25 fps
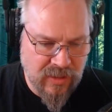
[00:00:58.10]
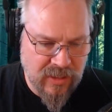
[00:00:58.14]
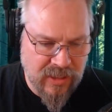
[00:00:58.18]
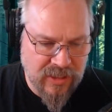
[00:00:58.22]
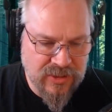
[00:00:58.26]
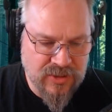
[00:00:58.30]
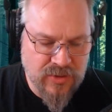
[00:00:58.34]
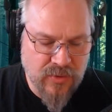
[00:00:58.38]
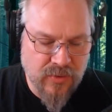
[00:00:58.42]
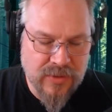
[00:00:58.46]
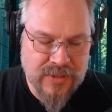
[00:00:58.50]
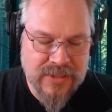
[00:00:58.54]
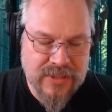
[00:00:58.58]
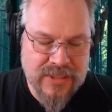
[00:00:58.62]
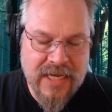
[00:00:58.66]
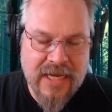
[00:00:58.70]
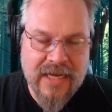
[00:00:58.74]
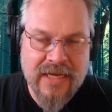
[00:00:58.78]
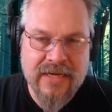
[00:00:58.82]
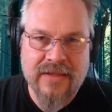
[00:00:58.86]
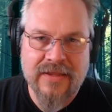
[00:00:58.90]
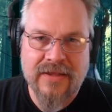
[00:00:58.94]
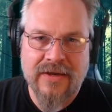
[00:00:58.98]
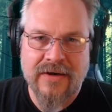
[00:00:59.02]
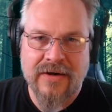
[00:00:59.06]
towards the
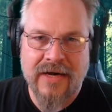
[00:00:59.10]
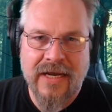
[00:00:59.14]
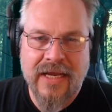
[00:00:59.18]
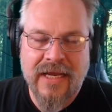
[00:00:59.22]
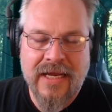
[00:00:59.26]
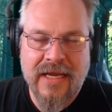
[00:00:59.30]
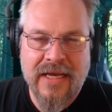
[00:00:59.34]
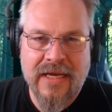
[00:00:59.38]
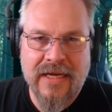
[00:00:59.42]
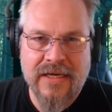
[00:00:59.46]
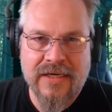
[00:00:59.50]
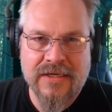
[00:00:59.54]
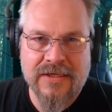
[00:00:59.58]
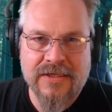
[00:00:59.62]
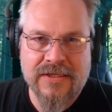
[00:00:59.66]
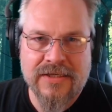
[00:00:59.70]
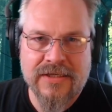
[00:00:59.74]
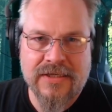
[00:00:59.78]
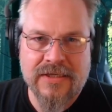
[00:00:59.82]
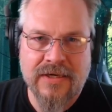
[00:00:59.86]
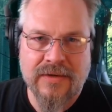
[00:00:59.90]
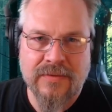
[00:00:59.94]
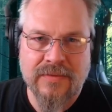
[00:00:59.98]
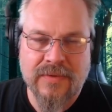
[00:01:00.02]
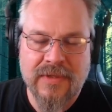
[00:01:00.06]
end of their
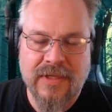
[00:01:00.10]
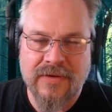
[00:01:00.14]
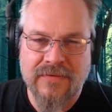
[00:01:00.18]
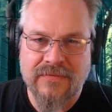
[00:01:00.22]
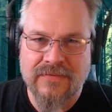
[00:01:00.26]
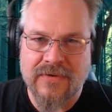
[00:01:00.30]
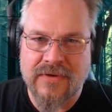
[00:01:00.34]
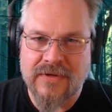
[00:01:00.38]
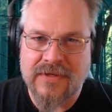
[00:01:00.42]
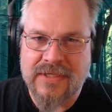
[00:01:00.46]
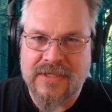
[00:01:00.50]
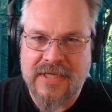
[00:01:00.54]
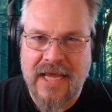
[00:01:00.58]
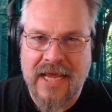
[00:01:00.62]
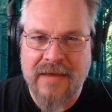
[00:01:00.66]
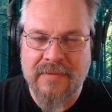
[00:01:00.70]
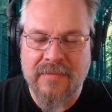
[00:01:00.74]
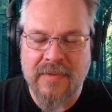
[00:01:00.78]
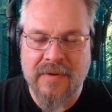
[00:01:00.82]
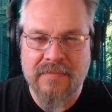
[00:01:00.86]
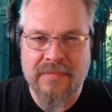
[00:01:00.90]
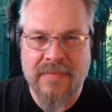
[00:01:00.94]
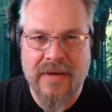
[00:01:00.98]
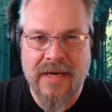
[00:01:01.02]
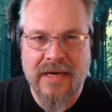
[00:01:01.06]
age, when they first came
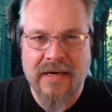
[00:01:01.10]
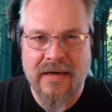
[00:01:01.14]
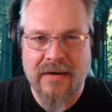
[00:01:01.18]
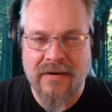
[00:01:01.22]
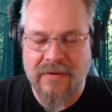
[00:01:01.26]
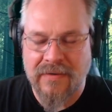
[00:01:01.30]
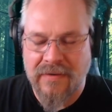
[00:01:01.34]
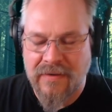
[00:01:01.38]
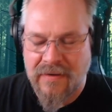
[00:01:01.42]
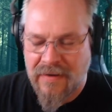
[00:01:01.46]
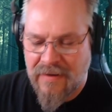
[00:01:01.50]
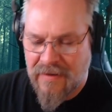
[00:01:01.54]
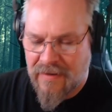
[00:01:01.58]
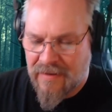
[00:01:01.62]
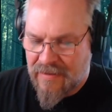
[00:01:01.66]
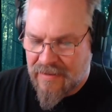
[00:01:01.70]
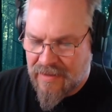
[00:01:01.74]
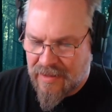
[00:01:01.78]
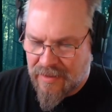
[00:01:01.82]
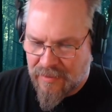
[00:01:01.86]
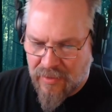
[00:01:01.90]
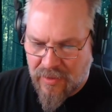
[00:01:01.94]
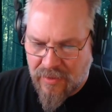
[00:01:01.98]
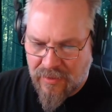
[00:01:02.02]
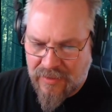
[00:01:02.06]
about,
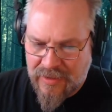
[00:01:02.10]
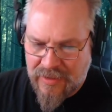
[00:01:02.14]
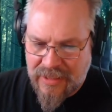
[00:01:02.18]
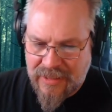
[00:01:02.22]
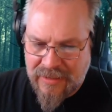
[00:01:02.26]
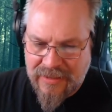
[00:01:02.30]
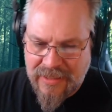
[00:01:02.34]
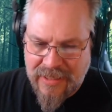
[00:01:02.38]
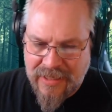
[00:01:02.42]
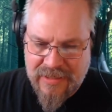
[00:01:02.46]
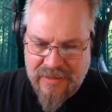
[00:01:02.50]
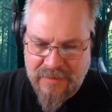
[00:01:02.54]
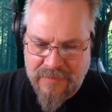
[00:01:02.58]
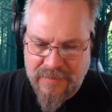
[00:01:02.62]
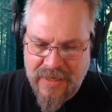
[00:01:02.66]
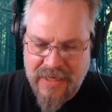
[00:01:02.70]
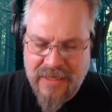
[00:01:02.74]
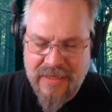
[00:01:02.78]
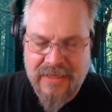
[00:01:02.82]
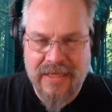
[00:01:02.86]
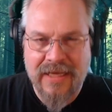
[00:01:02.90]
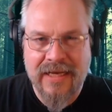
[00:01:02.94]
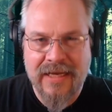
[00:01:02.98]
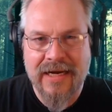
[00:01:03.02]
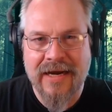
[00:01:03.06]
they were only allowed to be
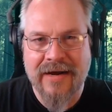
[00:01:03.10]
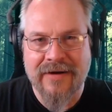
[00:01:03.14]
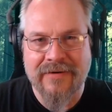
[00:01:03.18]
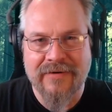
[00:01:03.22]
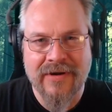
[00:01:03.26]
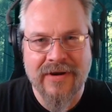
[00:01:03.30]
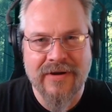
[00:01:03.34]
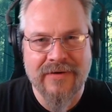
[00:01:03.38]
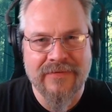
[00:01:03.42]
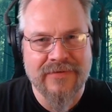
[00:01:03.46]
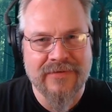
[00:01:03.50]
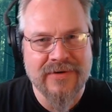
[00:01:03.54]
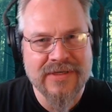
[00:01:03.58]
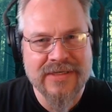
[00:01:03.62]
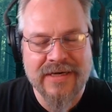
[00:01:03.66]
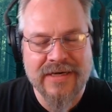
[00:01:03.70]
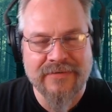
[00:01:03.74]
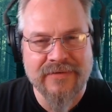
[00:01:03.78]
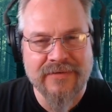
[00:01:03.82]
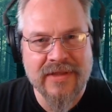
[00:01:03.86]
in that area for several